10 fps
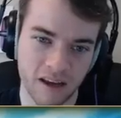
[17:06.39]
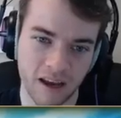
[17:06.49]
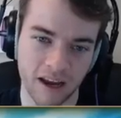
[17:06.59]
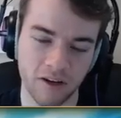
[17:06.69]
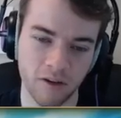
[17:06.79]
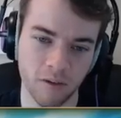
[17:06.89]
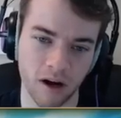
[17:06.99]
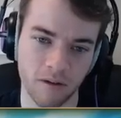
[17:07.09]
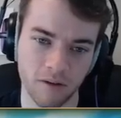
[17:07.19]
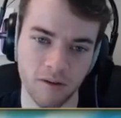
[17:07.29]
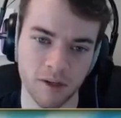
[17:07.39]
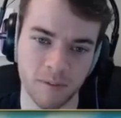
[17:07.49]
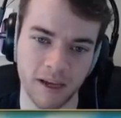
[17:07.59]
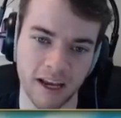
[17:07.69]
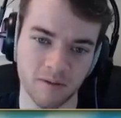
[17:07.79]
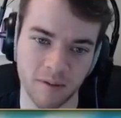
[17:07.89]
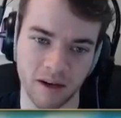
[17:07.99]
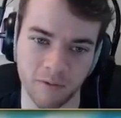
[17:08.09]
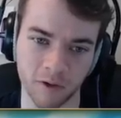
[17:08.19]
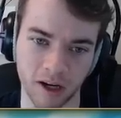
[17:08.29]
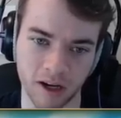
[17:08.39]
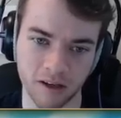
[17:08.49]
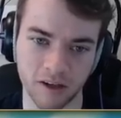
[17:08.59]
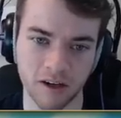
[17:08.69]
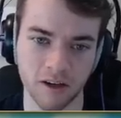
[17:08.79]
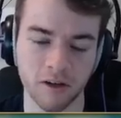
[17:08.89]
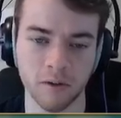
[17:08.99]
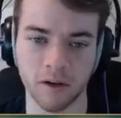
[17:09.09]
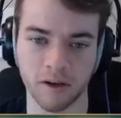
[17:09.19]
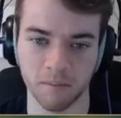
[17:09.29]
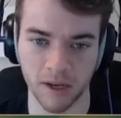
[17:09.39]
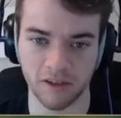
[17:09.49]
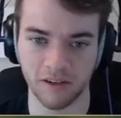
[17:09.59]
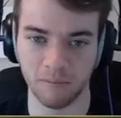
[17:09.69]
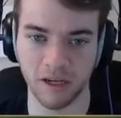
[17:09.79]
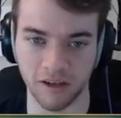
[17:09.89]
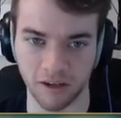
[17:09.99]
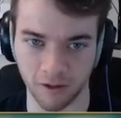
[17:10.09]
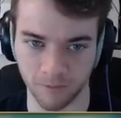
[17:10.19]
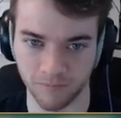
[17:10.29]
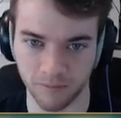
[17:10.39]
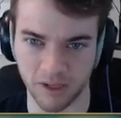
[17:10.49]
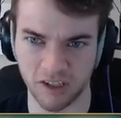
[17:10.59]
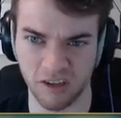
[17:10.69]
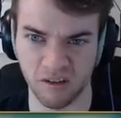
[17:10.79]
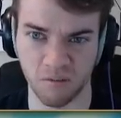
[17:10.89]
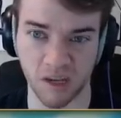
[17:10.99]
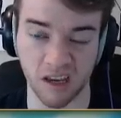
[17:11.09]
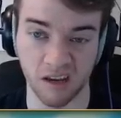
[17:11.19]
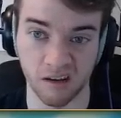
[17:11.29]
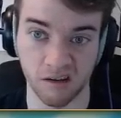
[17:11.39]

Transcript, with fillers: And you are you must be HBomb 94, huh? Young Kukui mentioned me to you. Mentioned you to me.